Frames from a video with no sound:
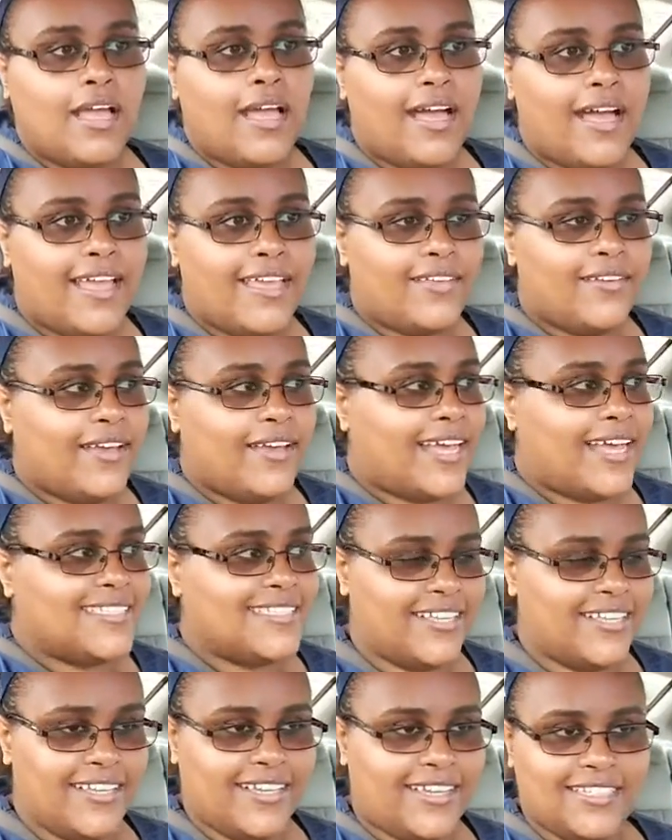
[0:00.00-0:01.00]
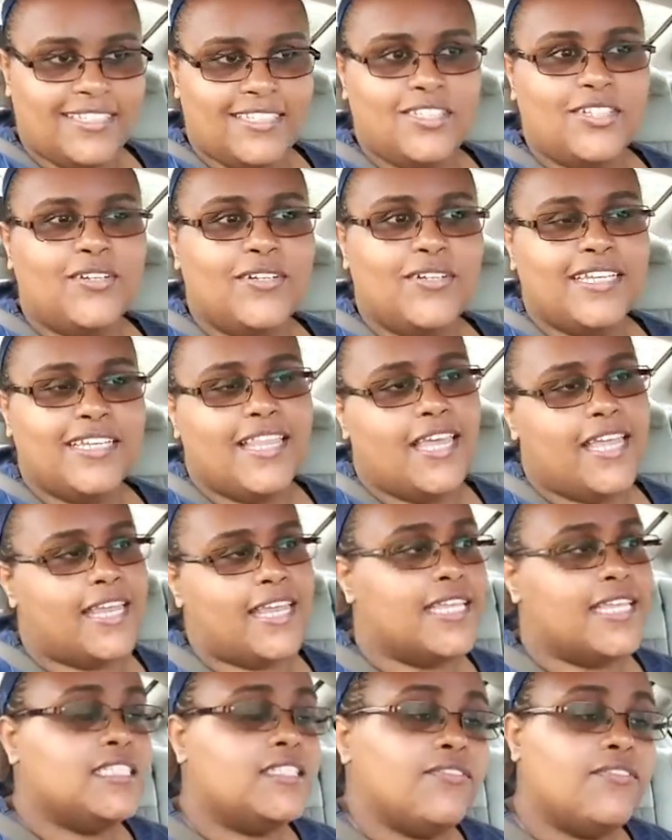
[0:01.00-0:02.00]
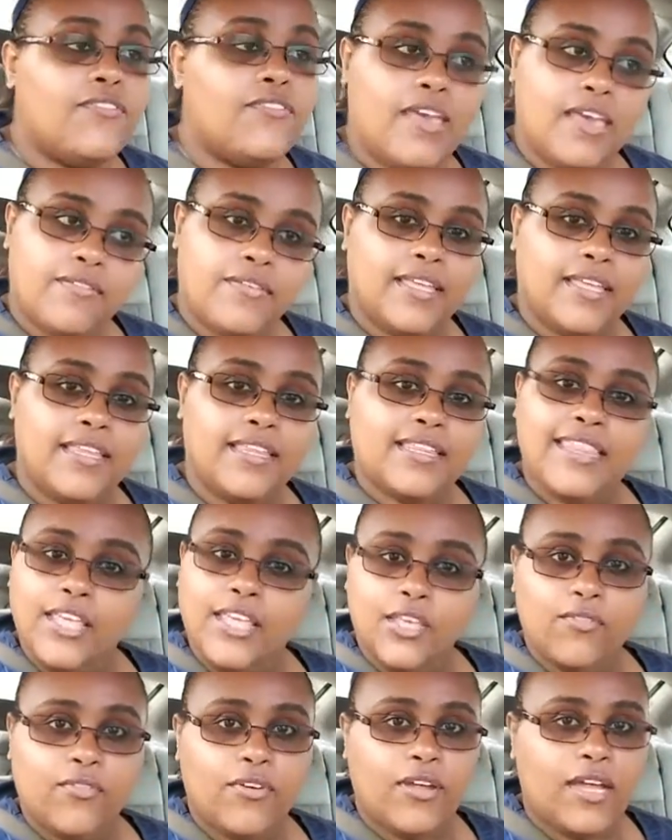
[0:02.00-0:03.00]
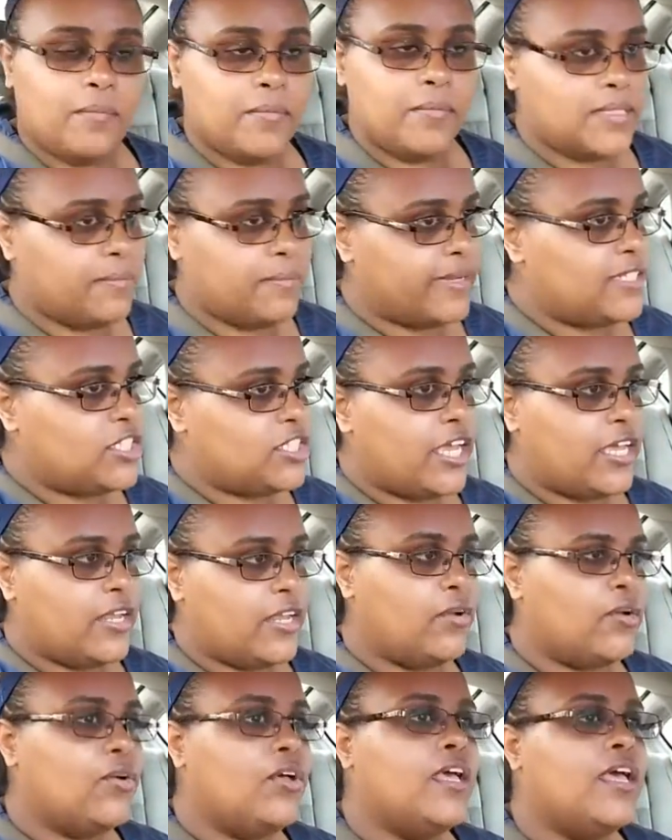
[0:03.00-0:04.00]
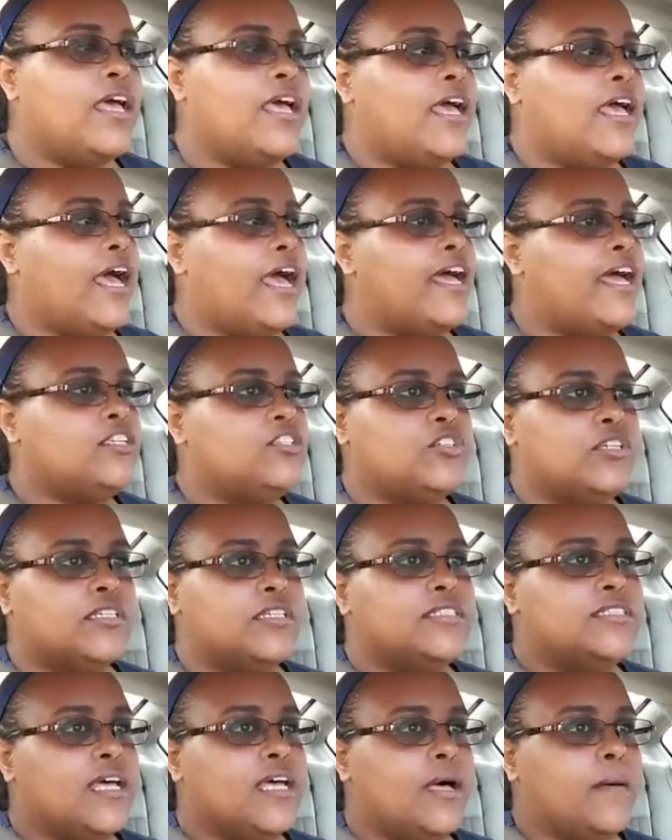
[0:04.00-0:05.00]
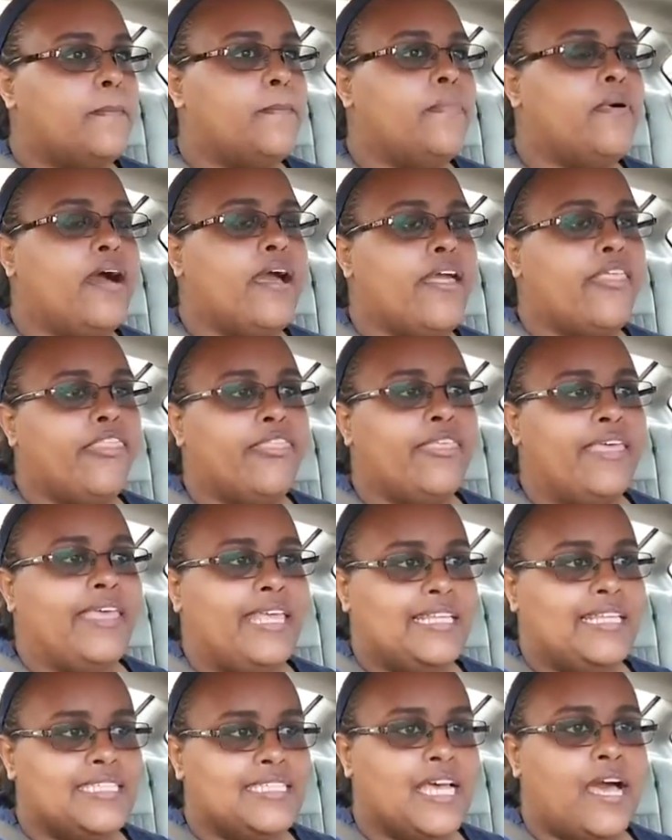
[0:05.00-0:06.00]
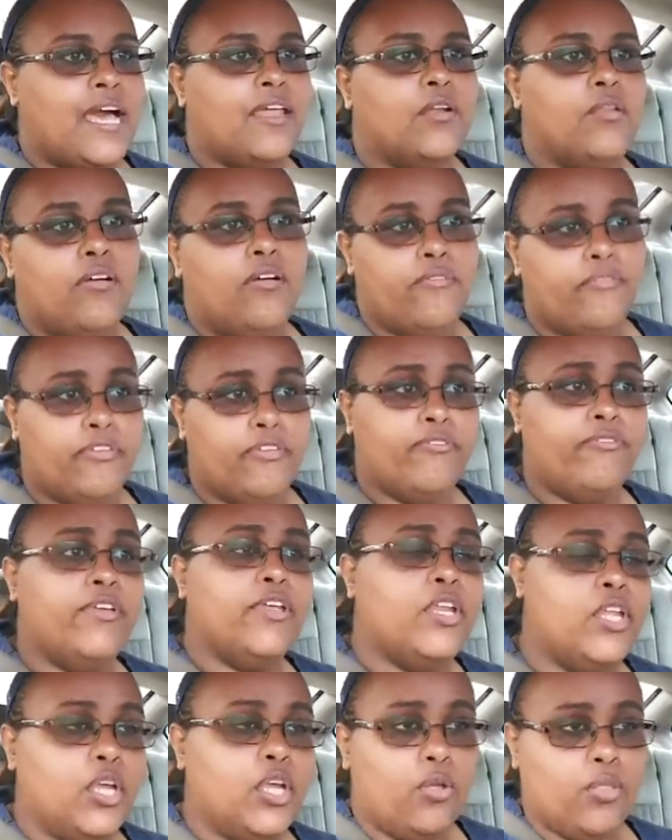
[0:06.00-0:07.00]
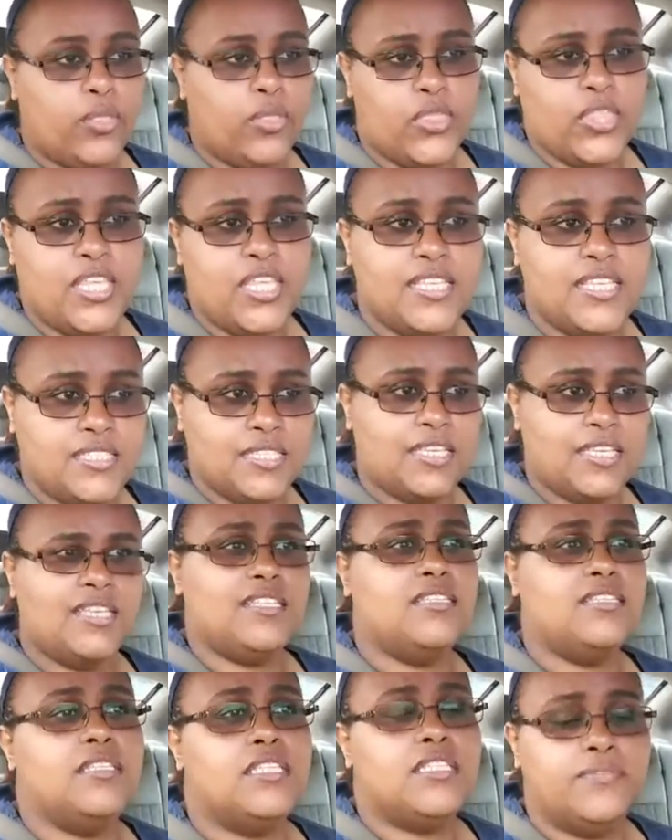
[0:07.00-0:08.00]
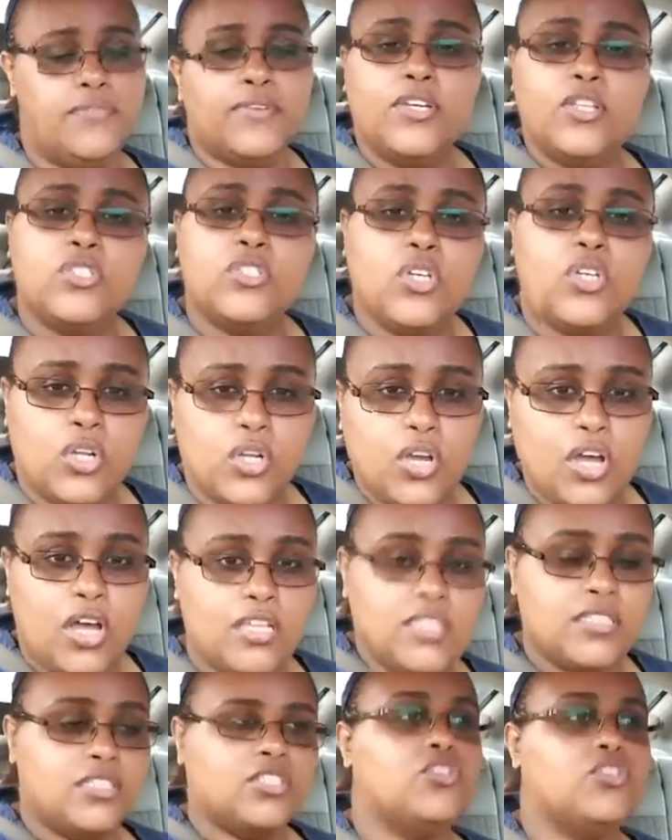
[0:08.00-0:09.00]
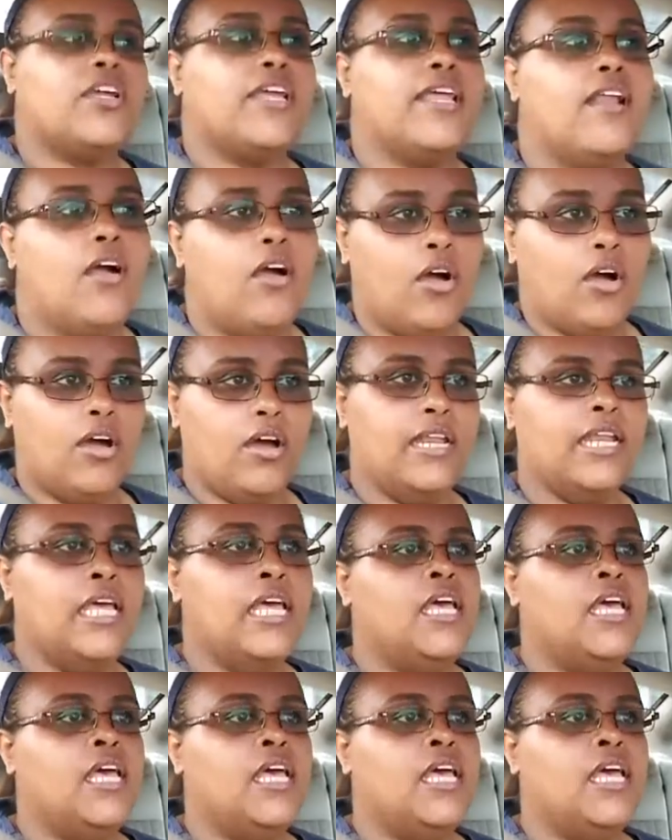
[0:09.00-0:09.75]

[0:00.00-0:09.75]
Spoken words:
Hi you guys, how you guys doing? It is Faven. Thank you for coming to my channel. As you can tell by the title of the video, this video is going to concentrate on